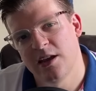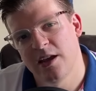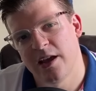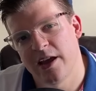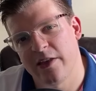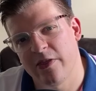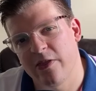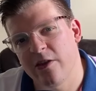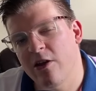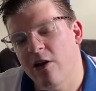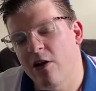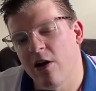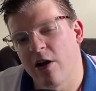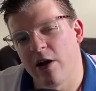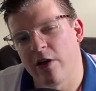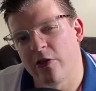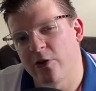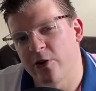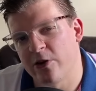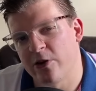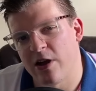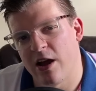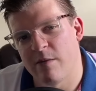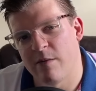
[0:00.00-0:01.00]
And there are
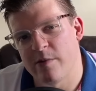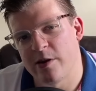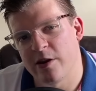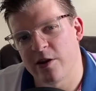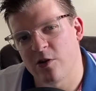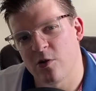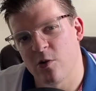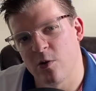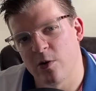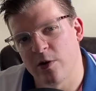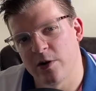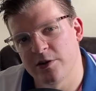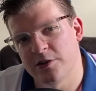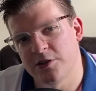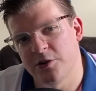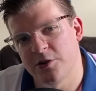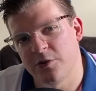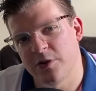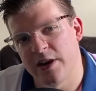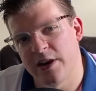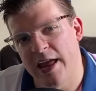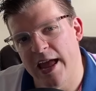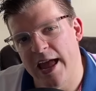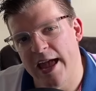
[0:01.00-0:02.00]
other dominant chords you
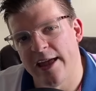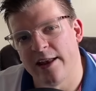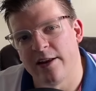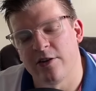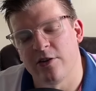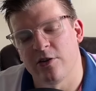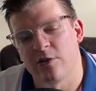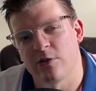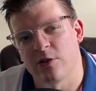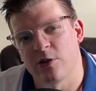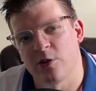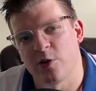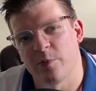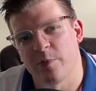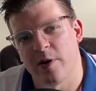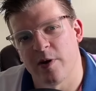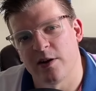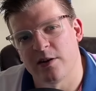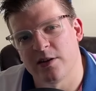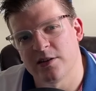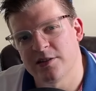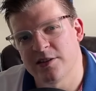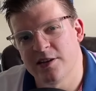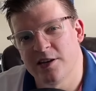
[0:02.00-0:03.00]
can end your loop on.
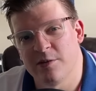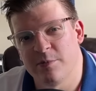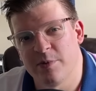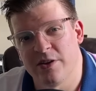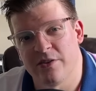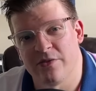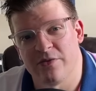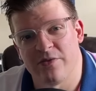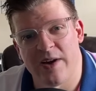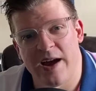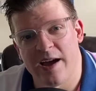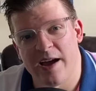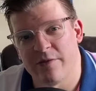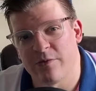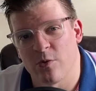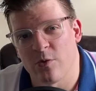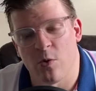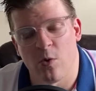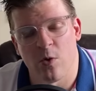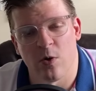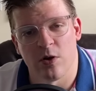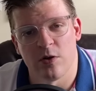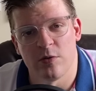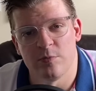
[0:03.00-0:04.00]
It doesn't need to be a 5
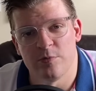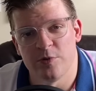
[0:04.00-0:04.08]
chord.